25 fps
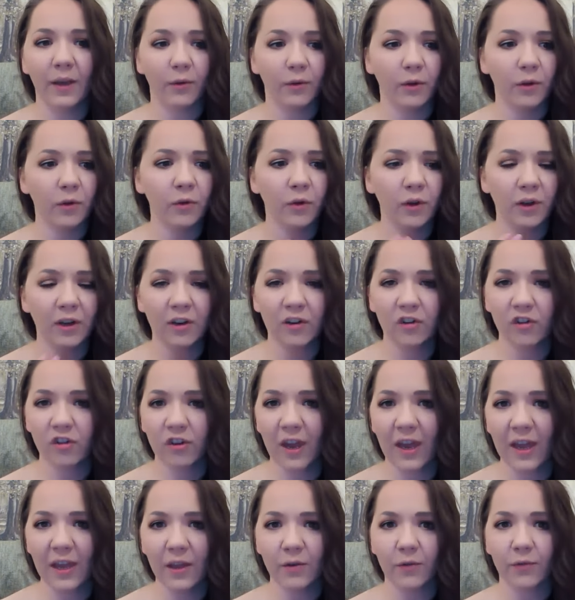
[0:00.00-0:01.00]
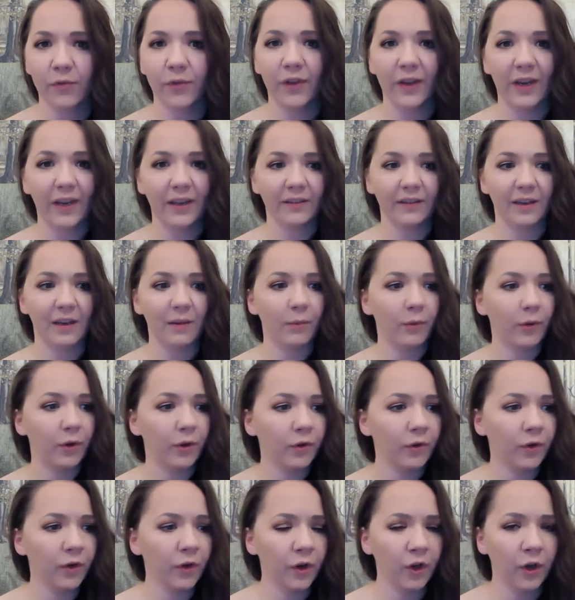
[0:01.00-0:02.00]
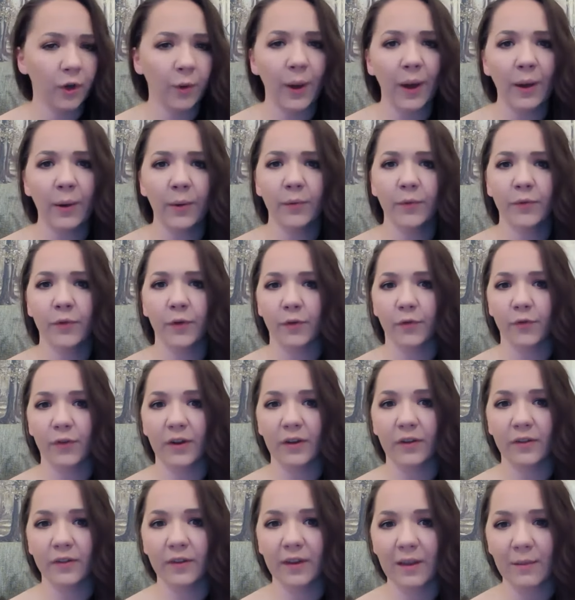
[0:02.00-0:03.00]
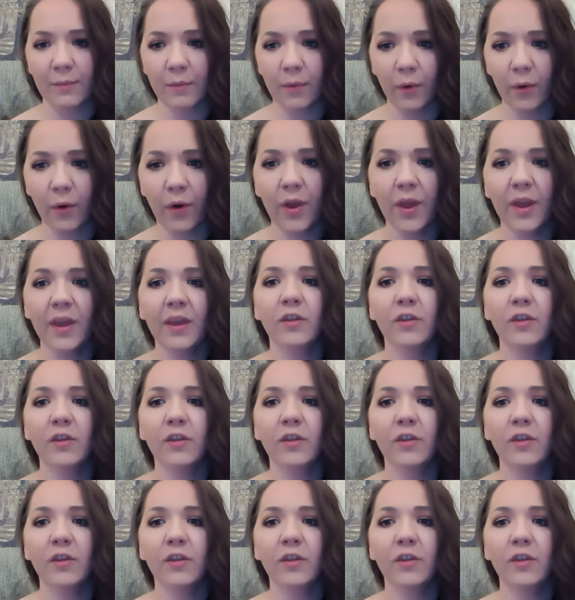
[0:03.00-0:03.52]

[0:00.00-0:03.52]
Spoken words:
or you're not going to share your feelings anymore. You're not going to go out with your friends anymore.